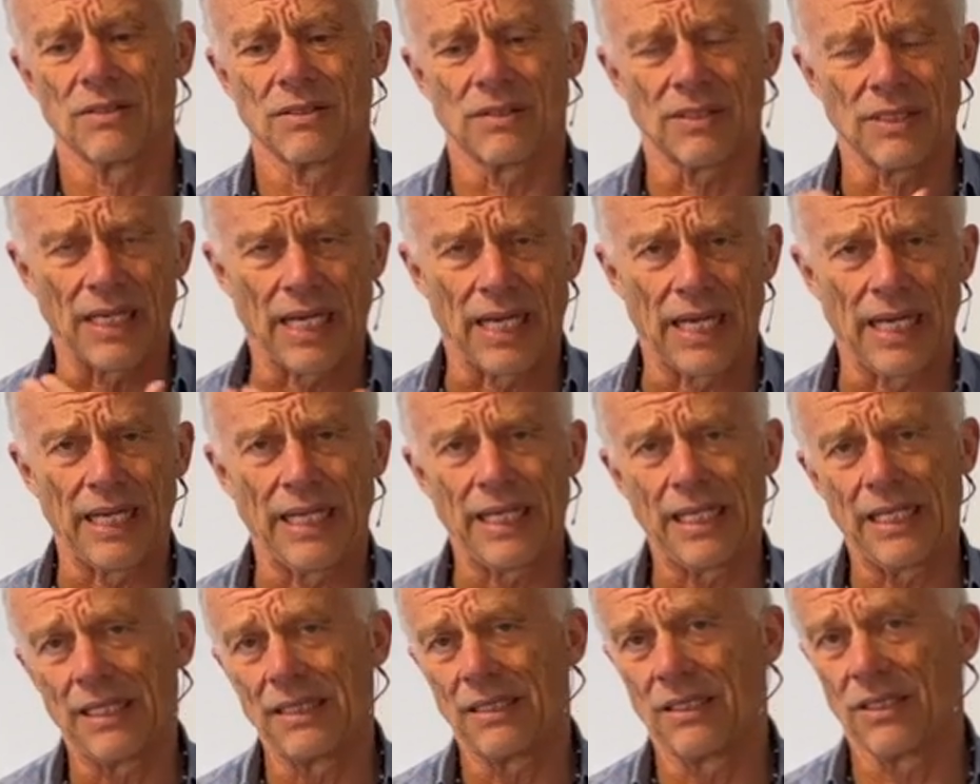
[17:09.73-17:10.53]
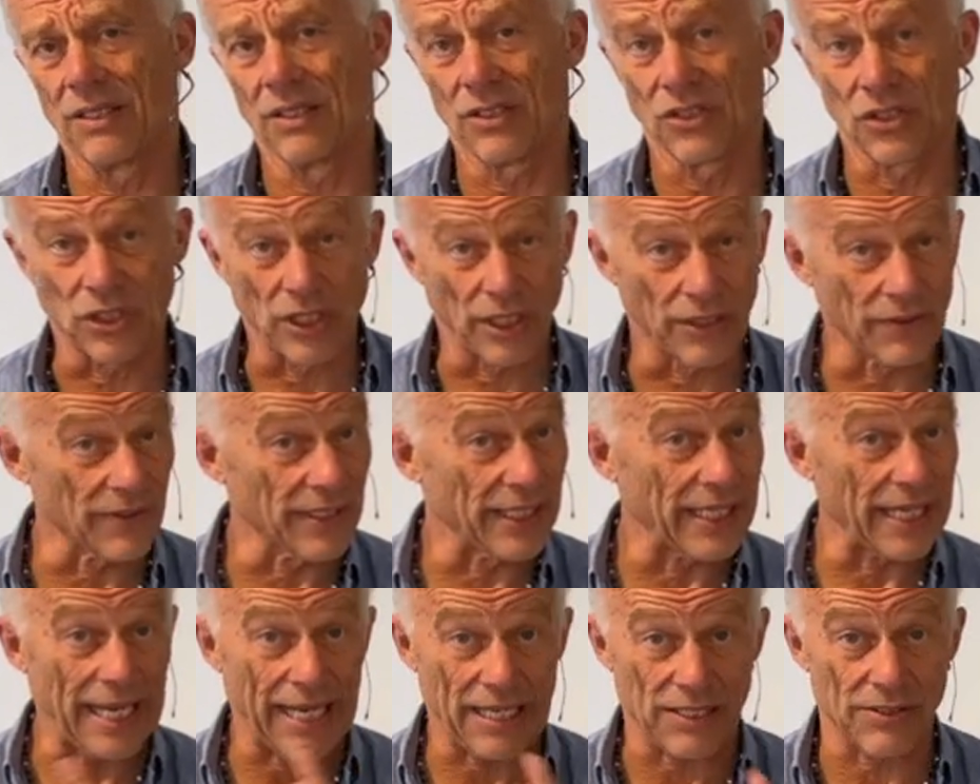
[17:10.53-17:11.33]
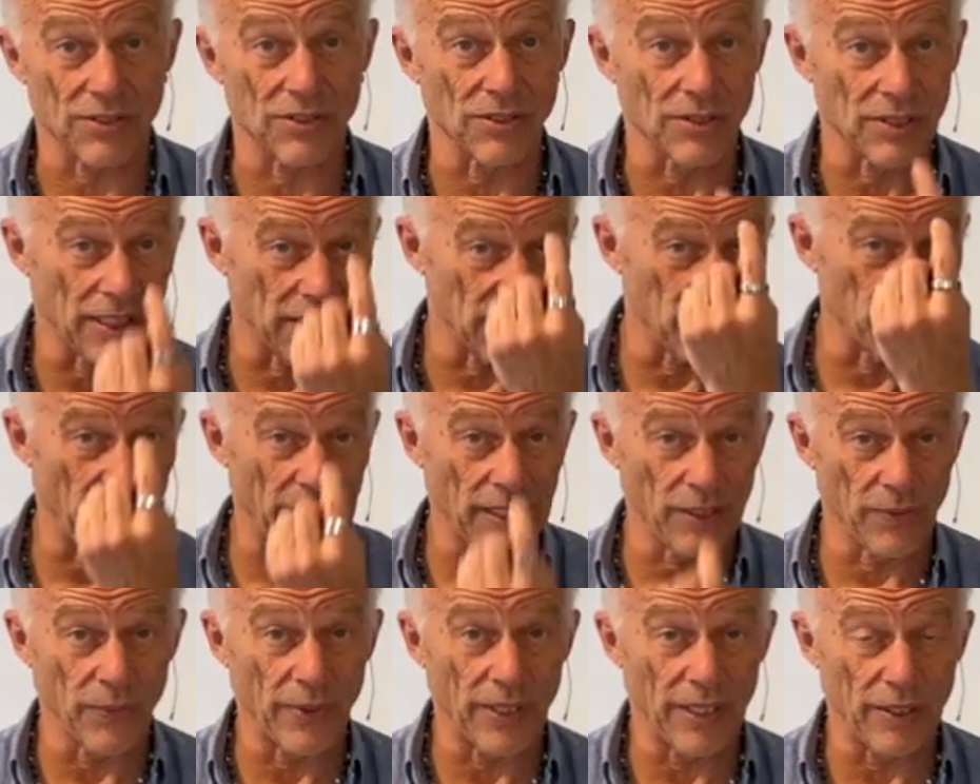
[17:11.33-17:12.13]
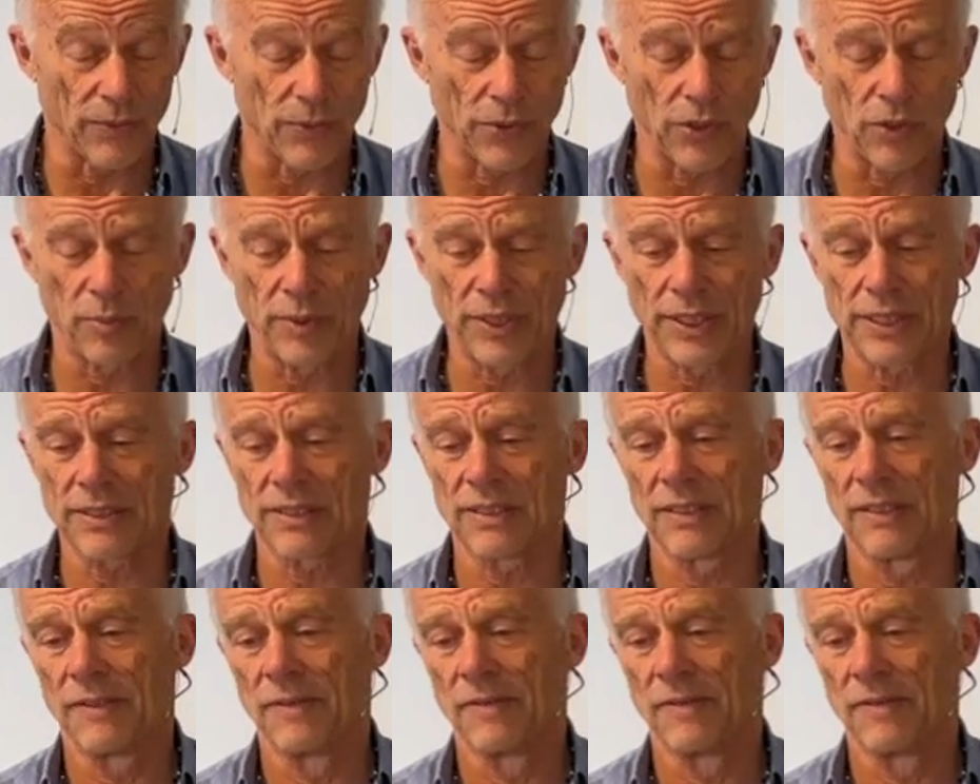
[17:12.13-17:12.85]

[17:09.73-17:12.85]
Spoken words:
Diet, generally exercise, by the way, aerobics.